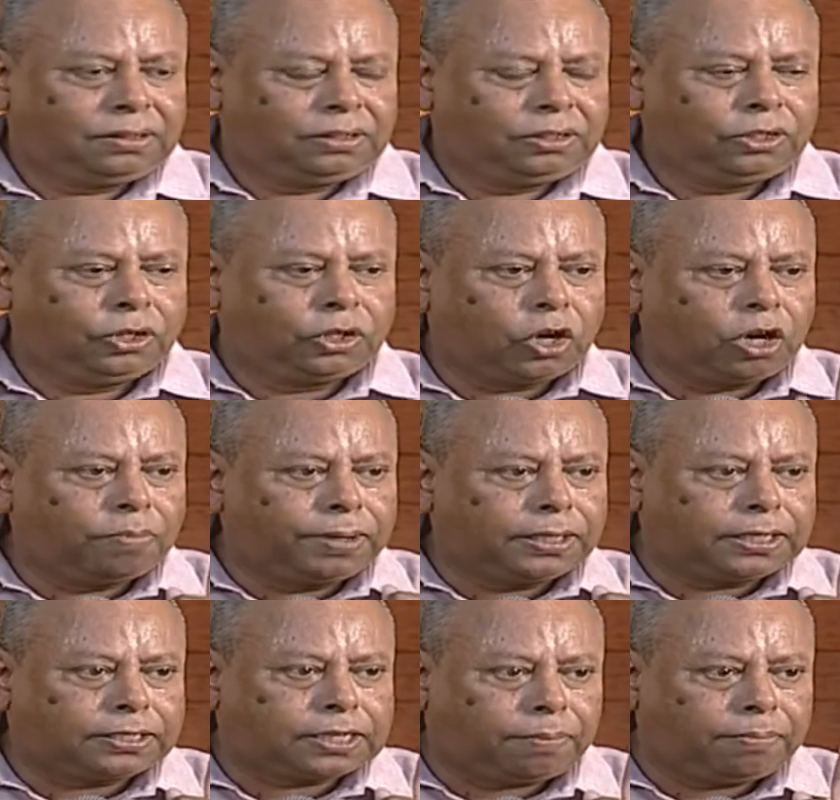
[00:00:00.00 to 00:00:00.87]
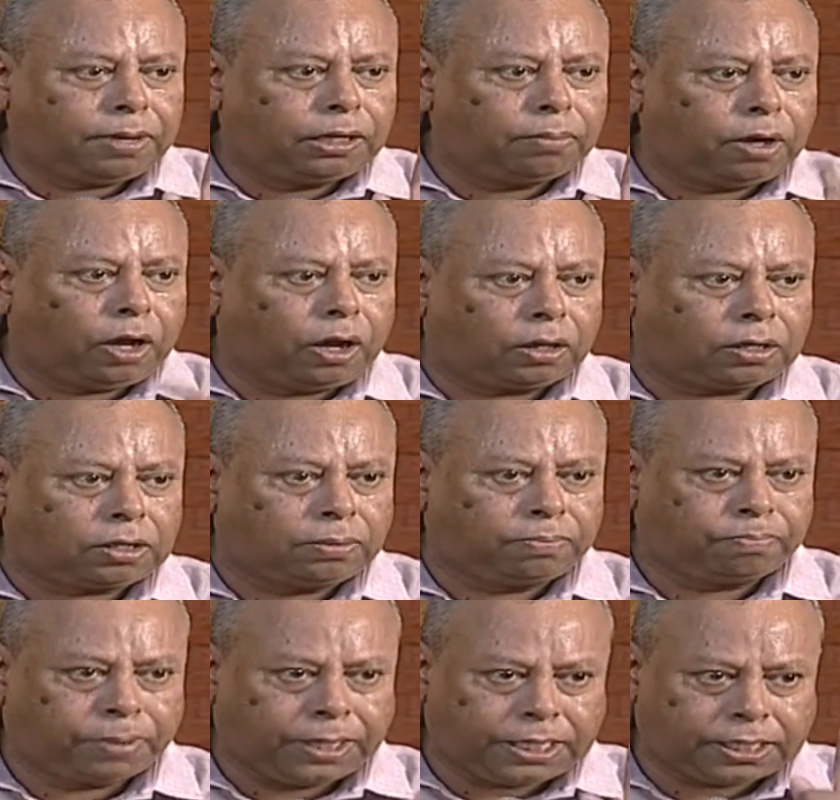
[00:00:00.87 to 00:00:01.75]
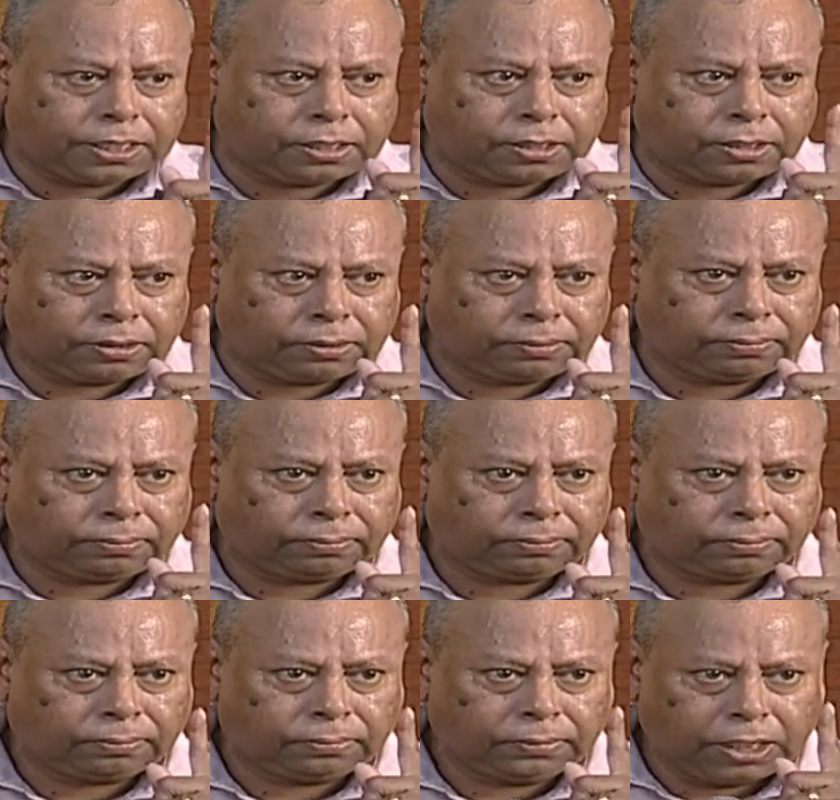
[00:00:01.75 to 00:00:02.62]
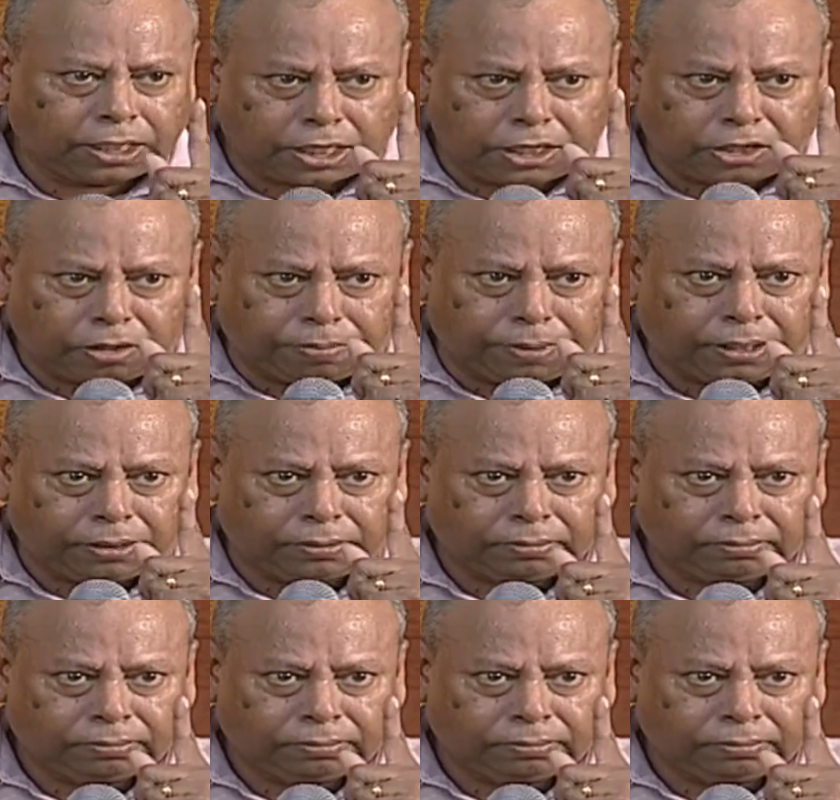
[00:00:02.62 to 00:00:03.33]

You don't be the stumbling block. Please. Listen to me.